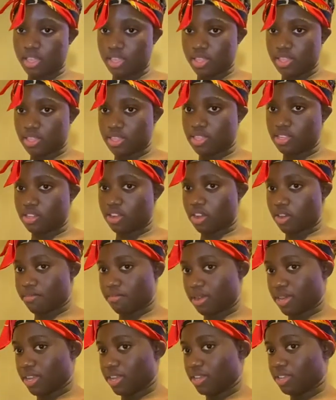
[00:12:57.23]
These are all
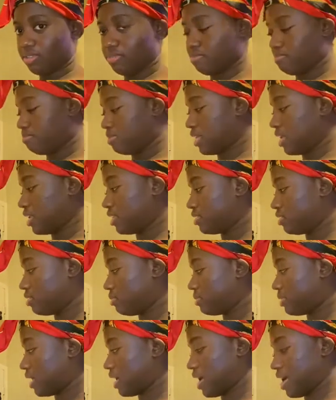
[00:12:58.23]
my plain
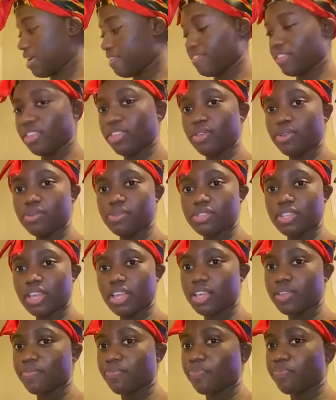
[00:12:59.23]
tubes that I haven't used
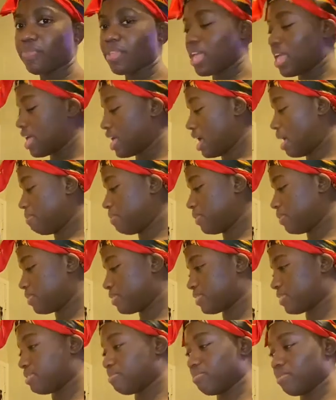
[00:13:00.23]
yet. I'm going to
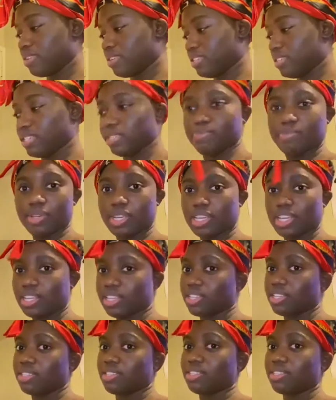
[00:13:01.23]
order some more just
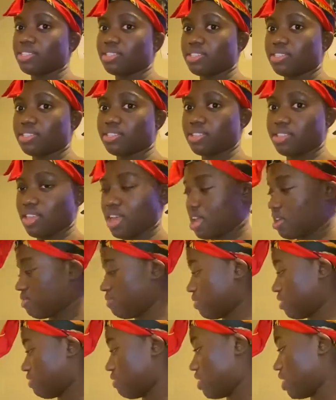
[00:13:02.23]
because I don't
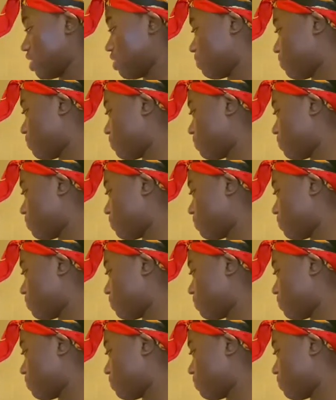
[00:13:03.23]
want to run out.